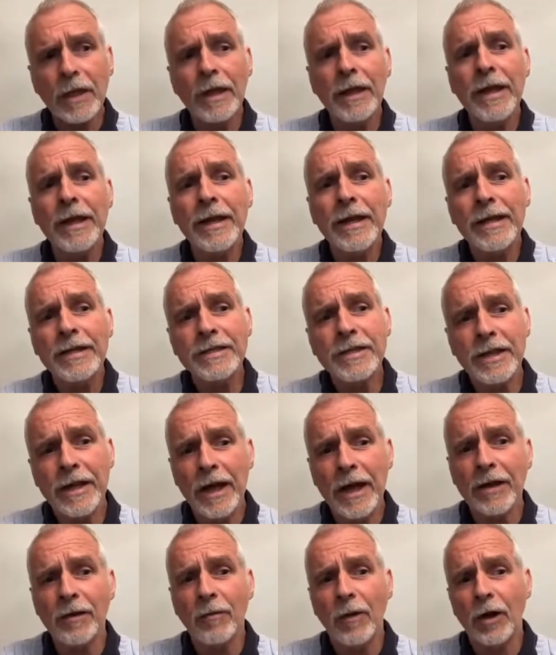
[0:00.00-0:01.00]
And then there's
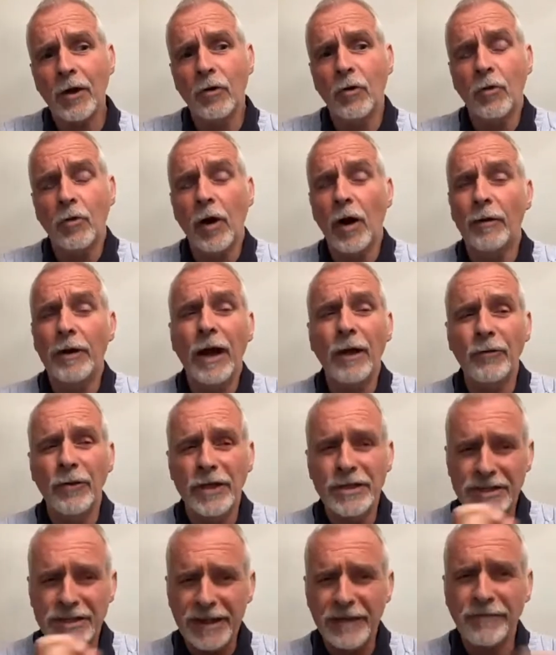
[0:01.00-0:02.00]
another one called, I know
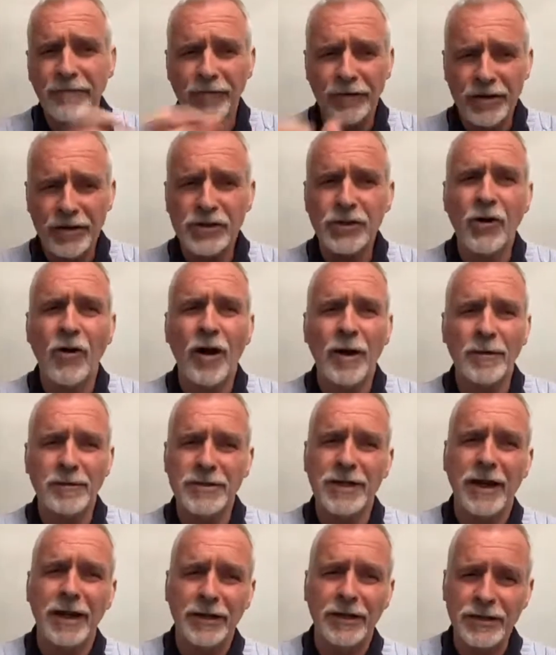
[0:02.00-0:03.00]
there's different
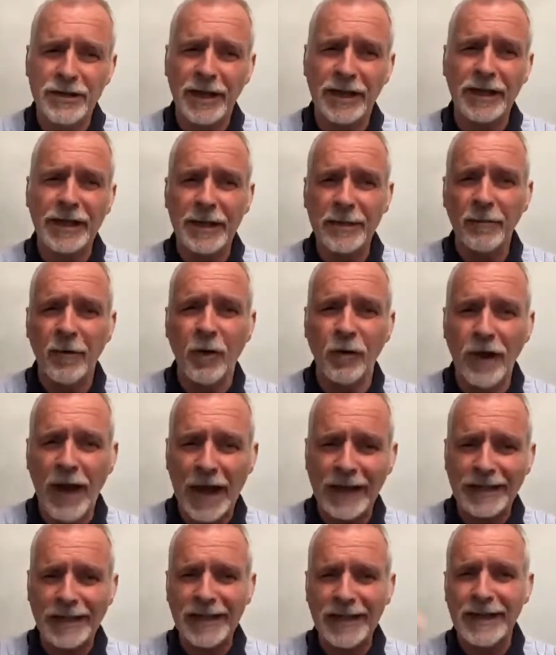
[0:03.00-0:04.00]
types now because they keep on
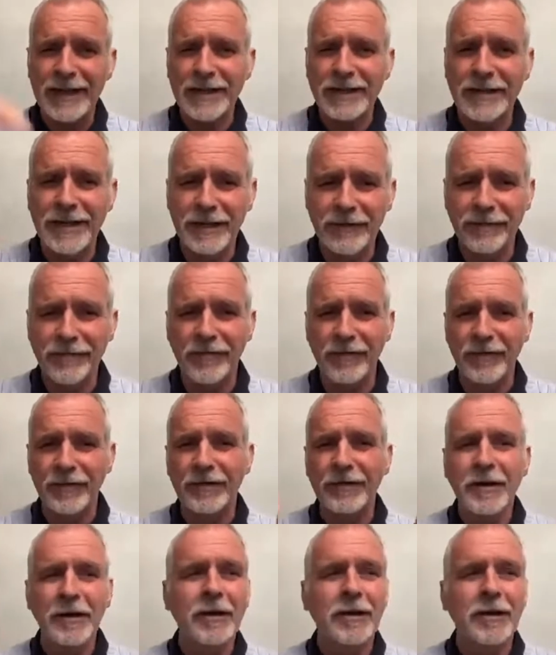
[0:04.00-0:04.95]
adding in different